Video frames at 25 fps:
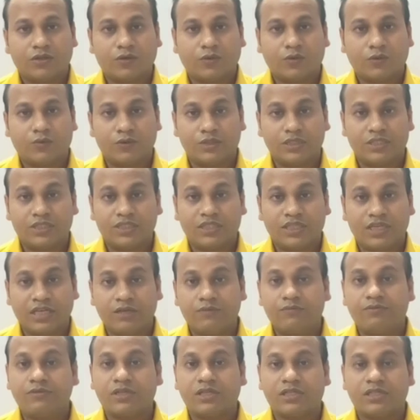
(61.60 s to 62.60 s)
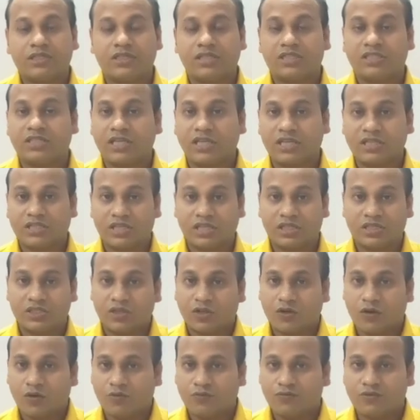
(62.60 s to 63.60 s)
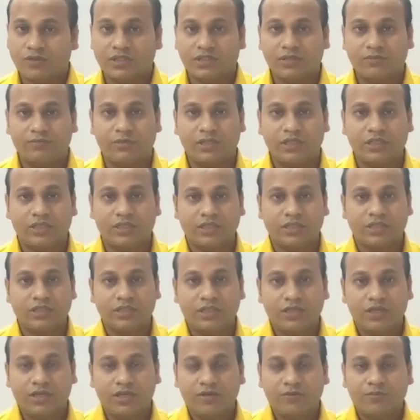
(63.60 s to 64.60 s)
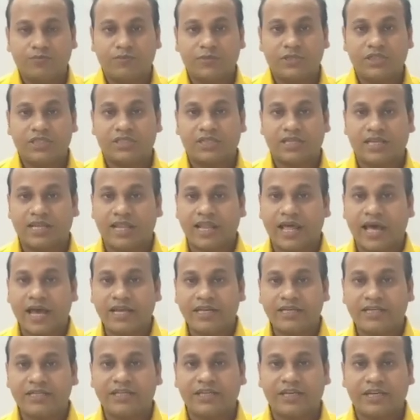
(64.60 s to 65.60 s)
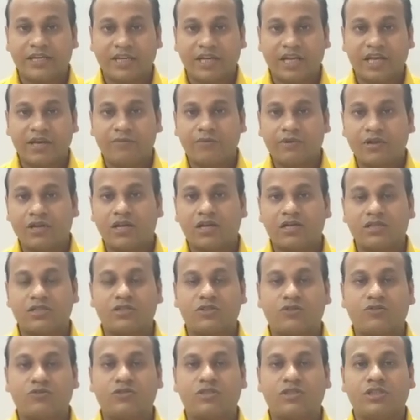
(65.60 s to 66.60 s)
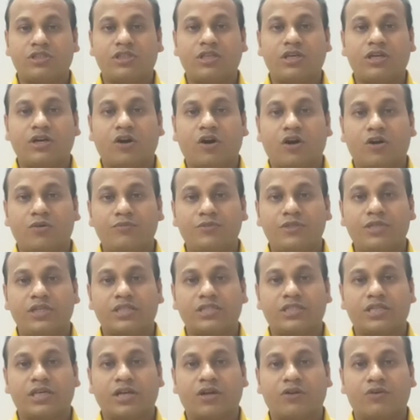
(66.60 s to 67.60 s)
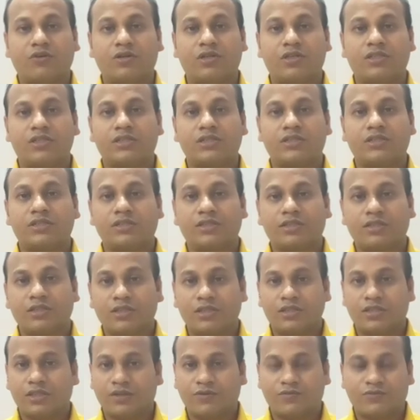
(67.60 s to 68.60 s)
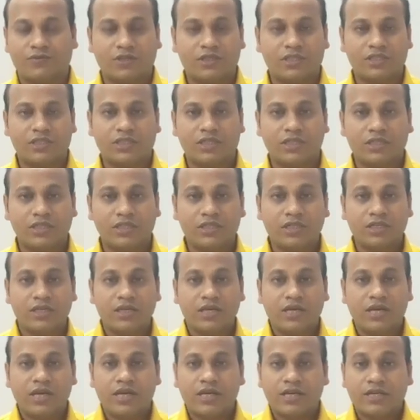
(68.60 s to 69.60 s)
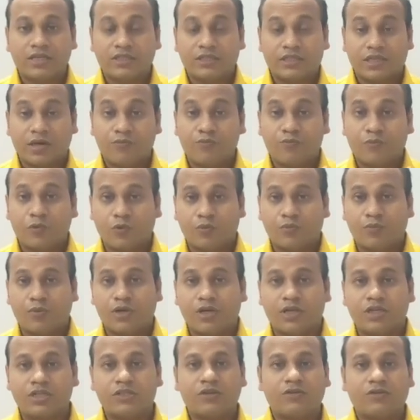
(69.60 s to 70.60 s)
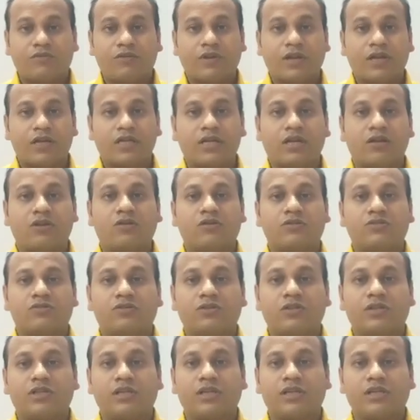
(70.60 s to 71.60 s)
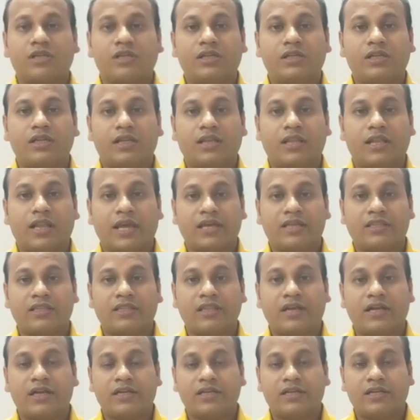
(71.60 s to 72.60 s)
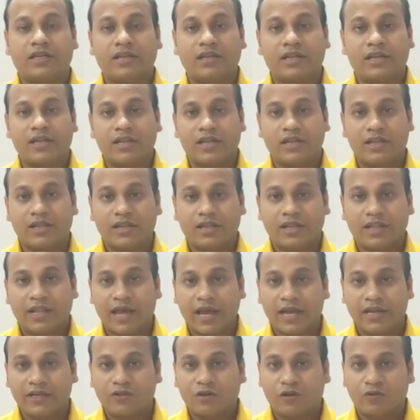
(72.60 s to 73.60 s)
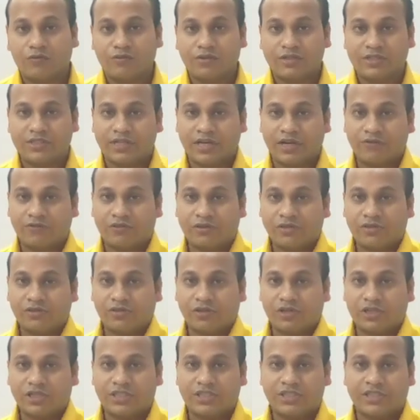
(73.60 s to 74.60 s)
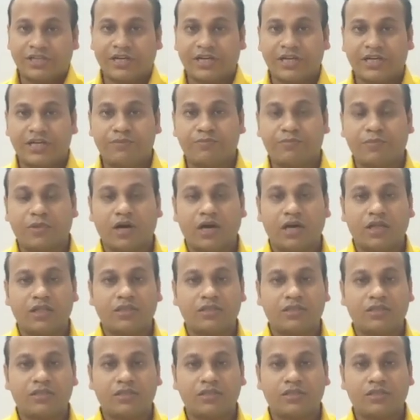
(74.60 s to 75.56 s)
which gives us the sensation of visibility. Means light enables us to see the objects around us. The first thing, some properties of light are also there, like that light always travels on a straight path.